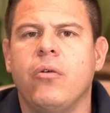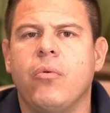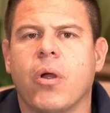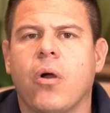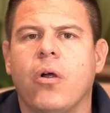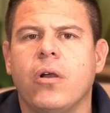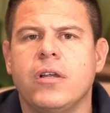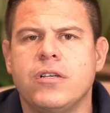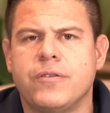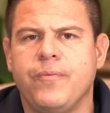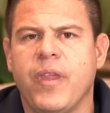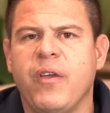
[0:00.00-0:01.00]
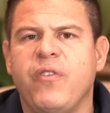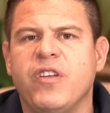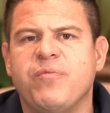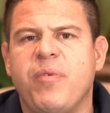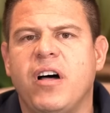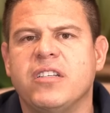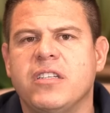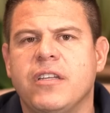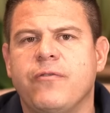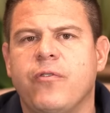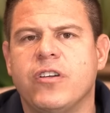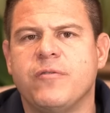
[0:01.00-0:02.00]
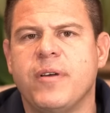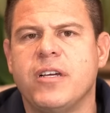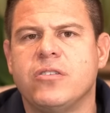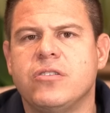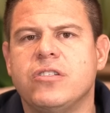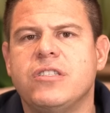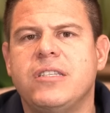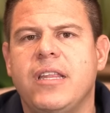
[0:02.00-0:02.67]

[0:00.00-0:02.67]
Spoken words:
regardless if it's positive for asbestos.